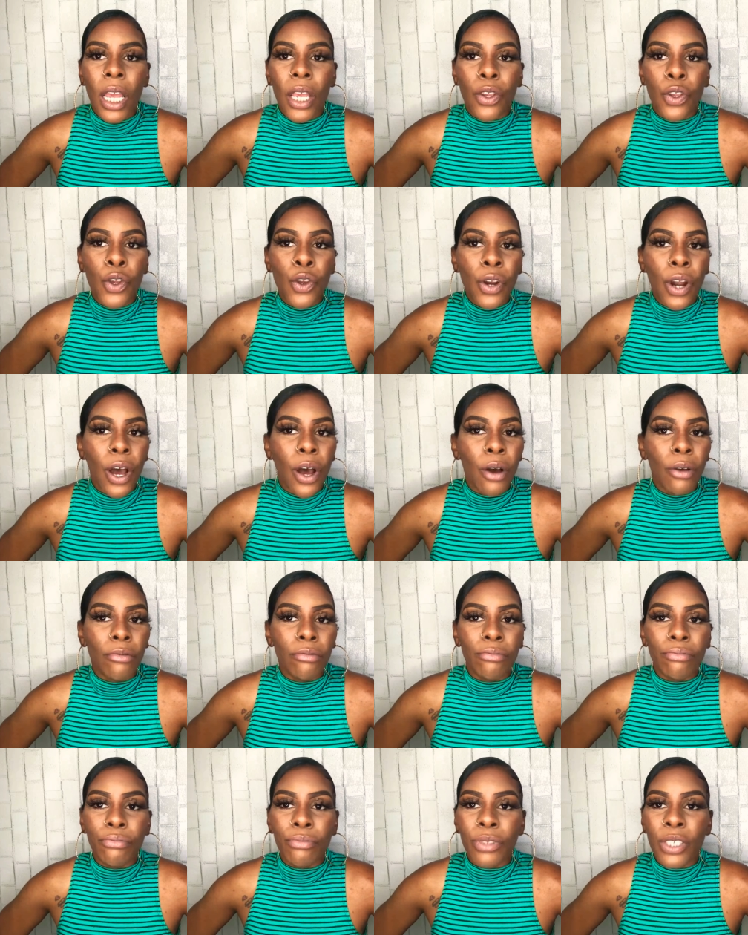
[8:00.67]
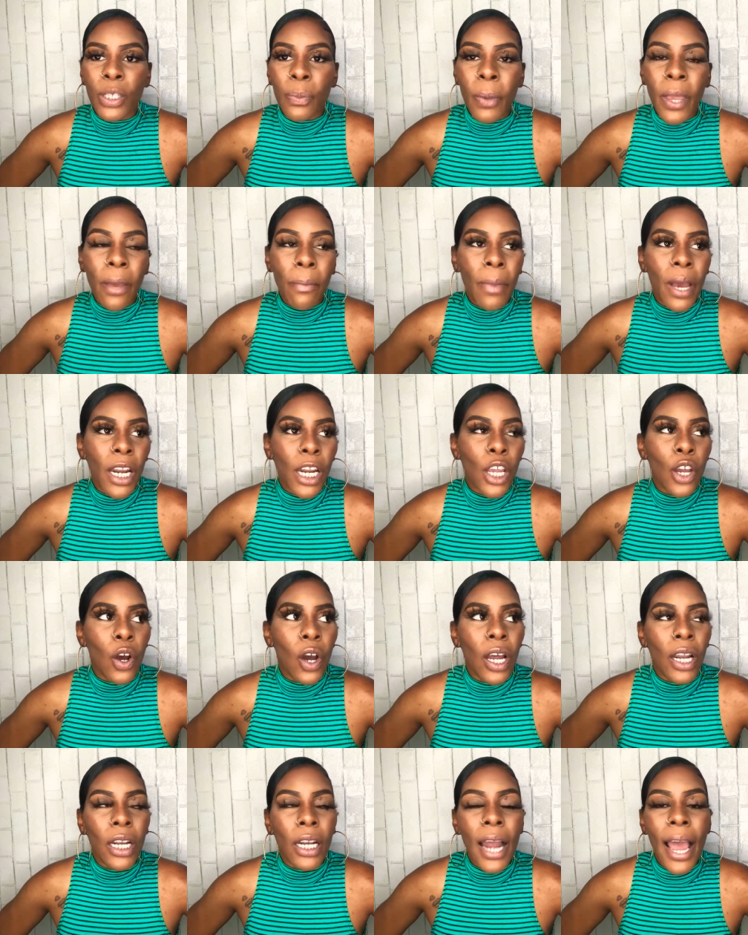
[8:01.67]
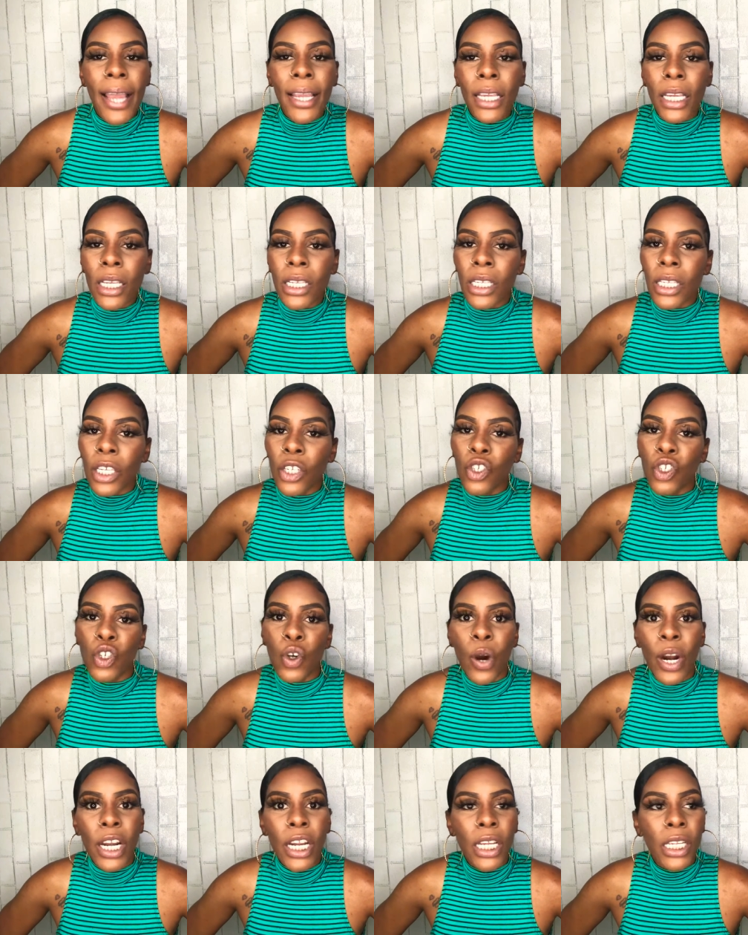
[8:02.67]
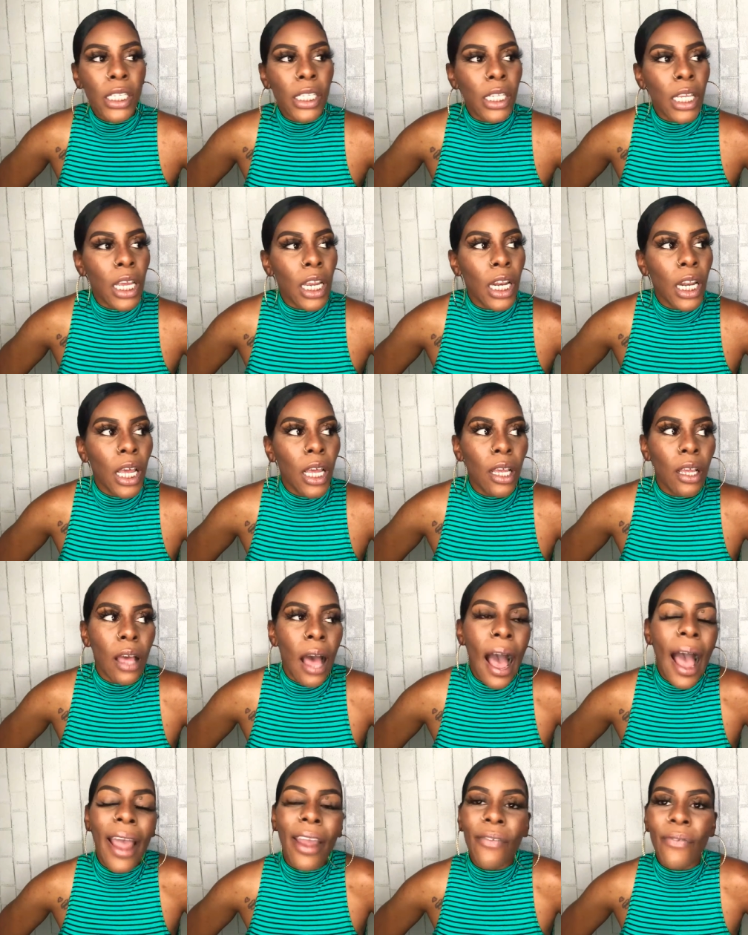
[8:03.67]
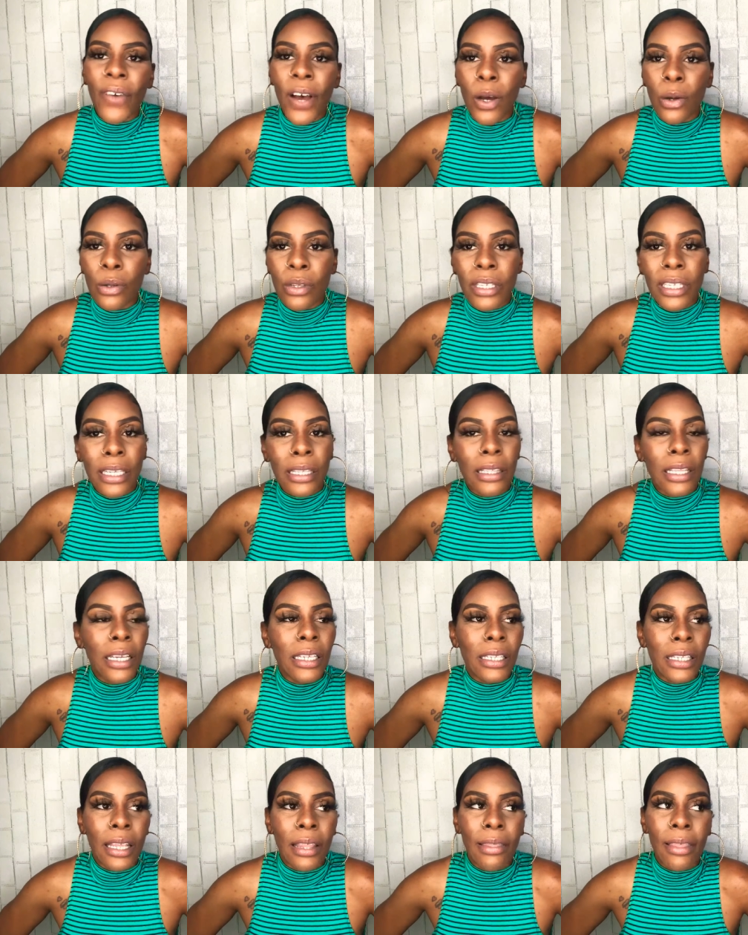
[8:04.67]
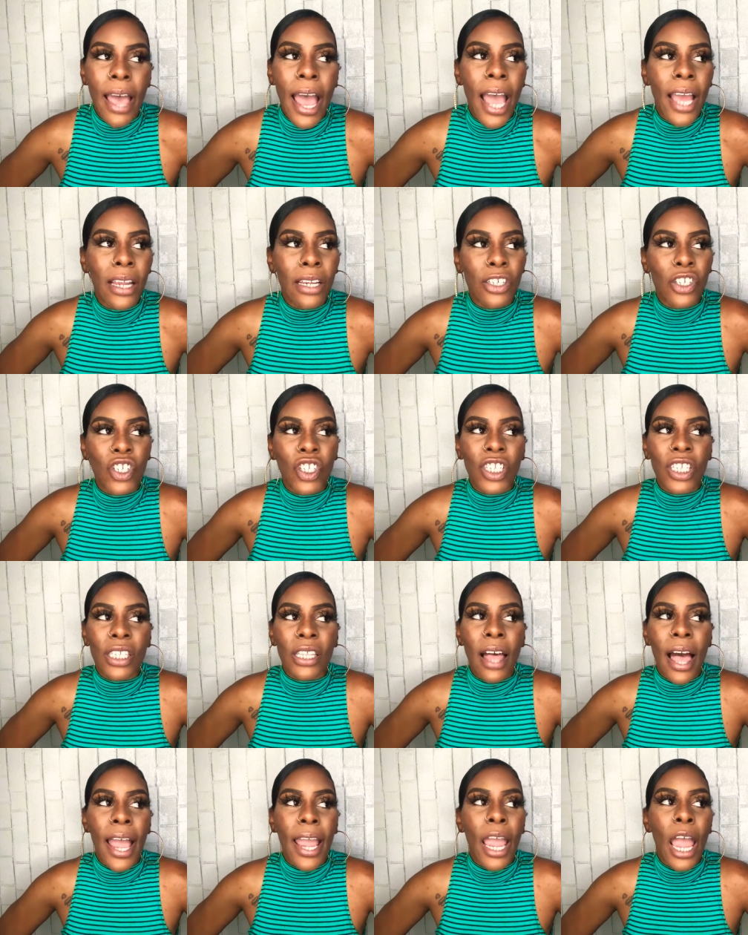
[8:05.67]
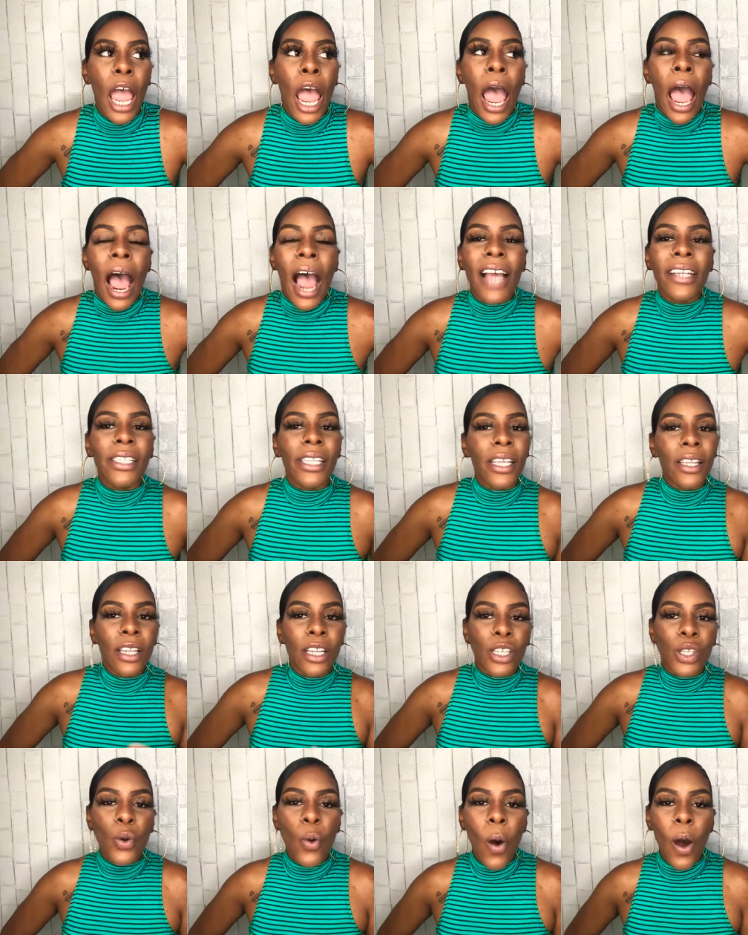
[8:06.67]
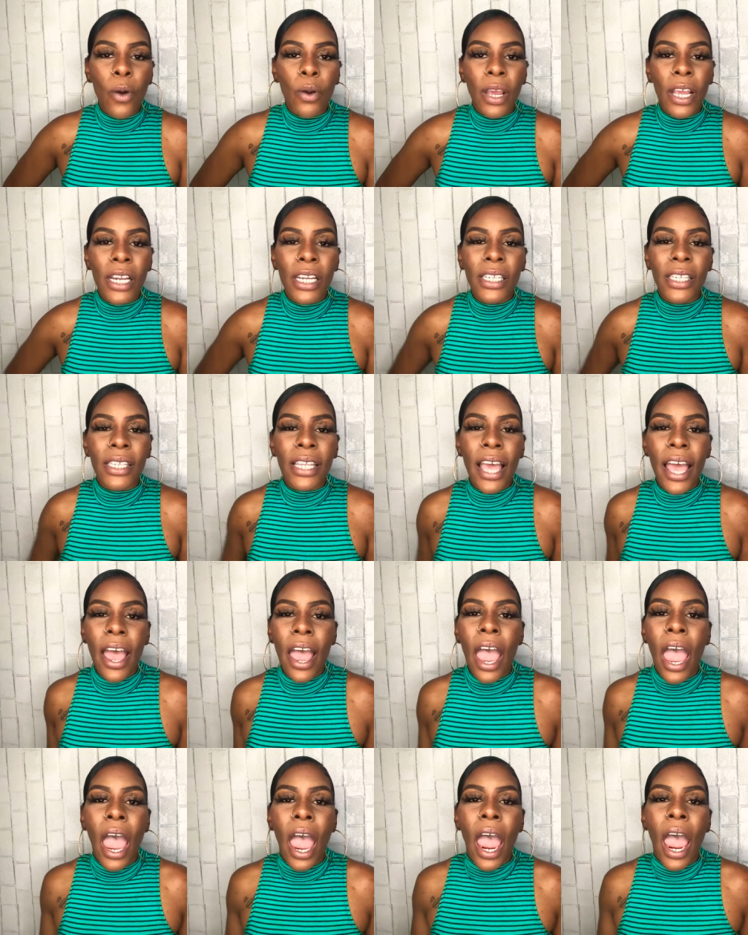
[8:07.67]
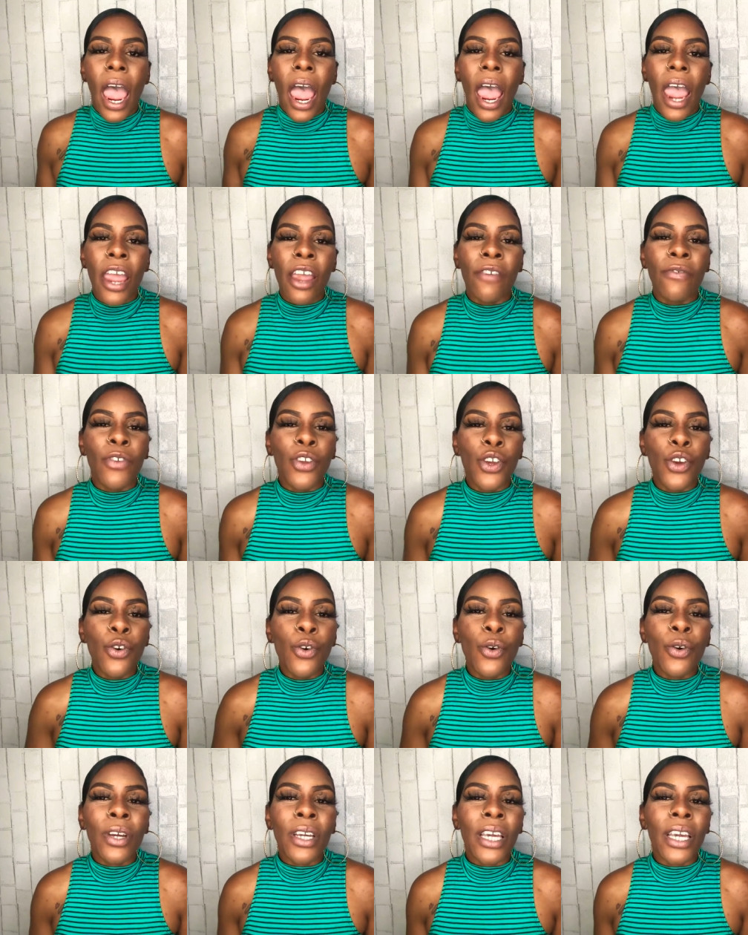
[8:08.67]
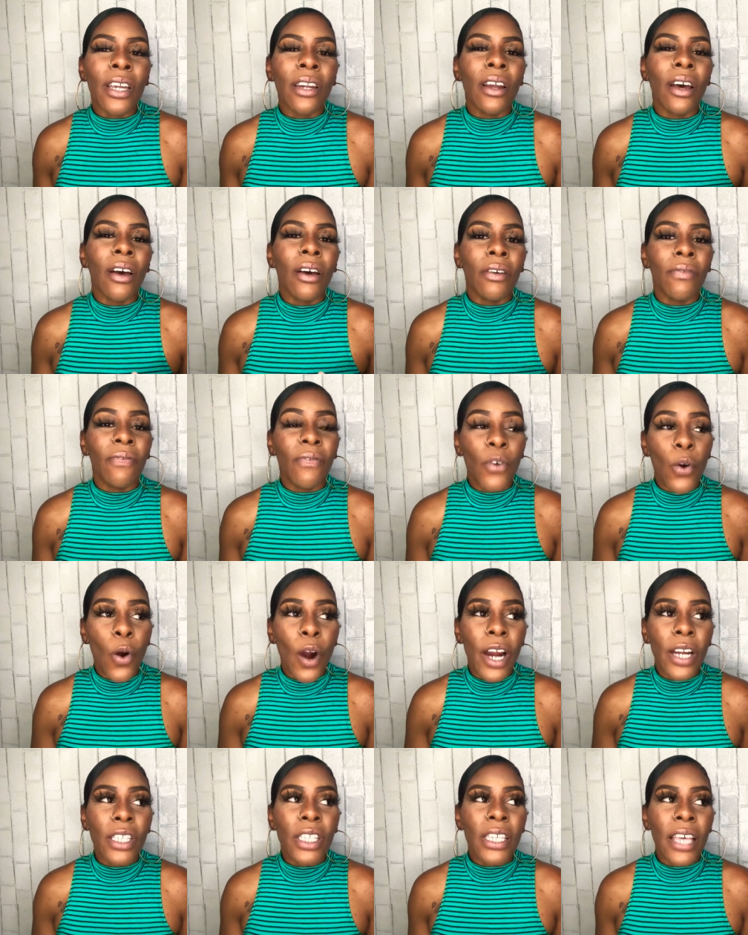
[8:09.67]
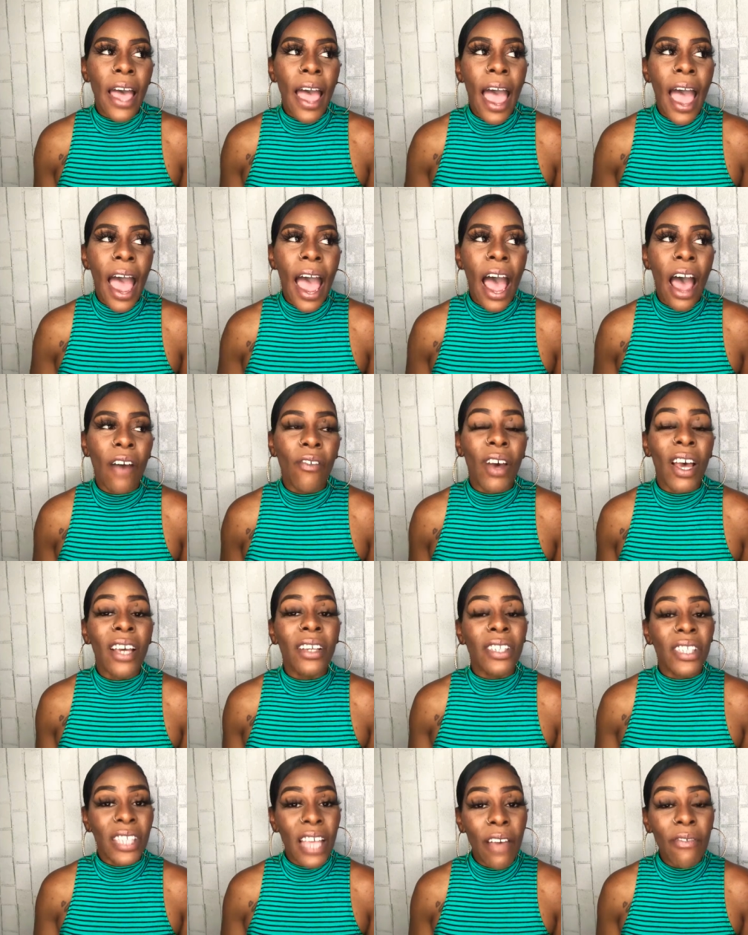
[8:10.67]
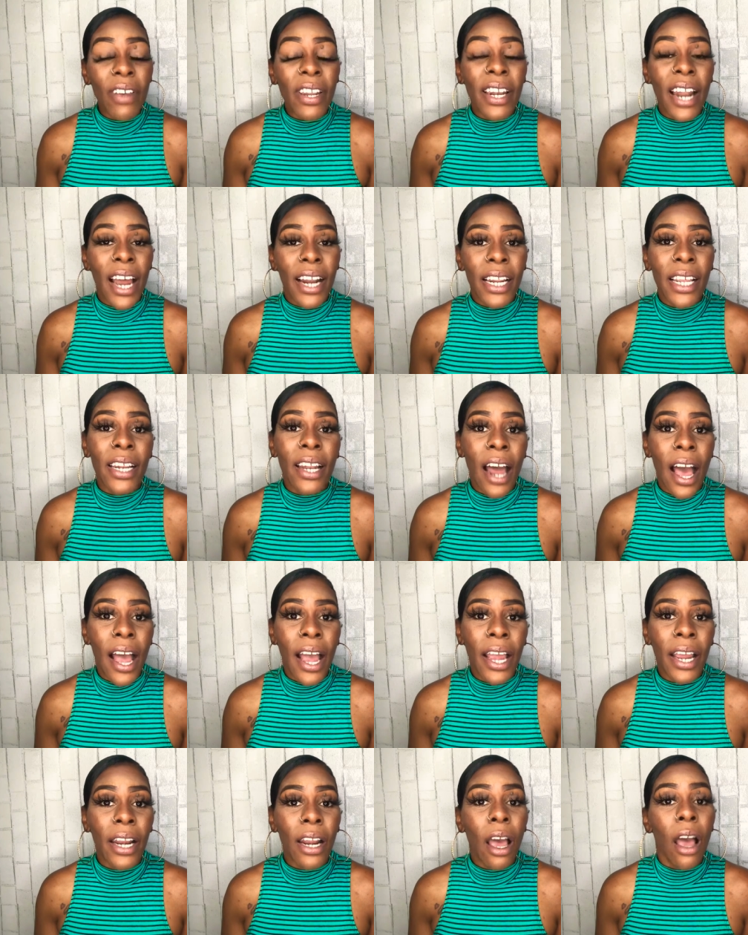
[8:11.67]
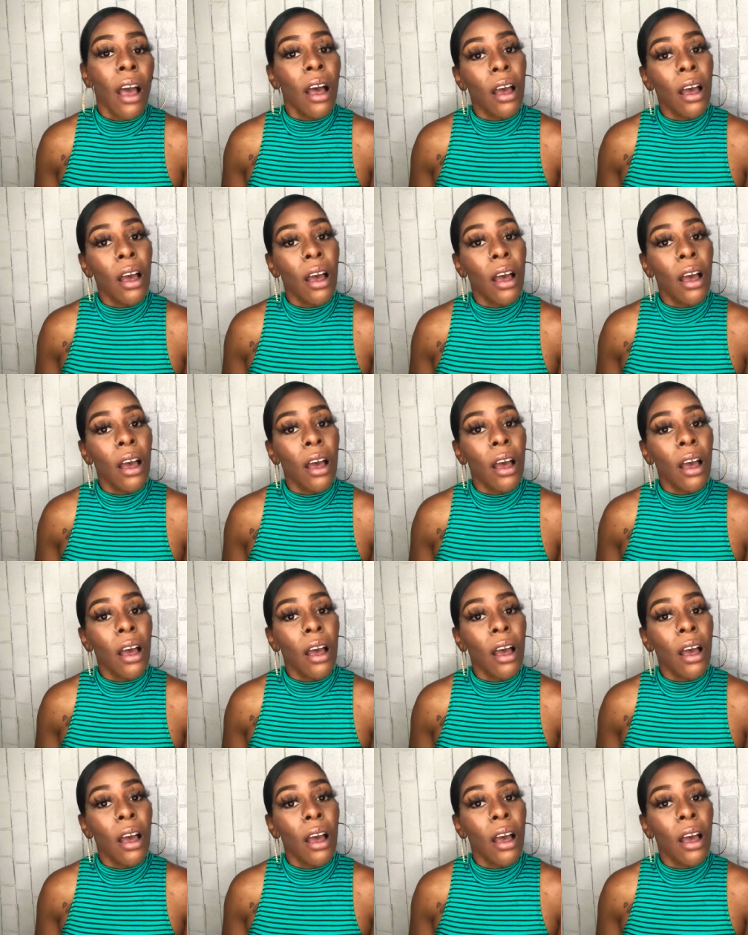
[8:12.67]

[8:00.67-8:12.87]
you know, spend money on Nikes and Jordans and iPhones and this and that, it's just like, I seen this quote and it said, if you can afford to have a 799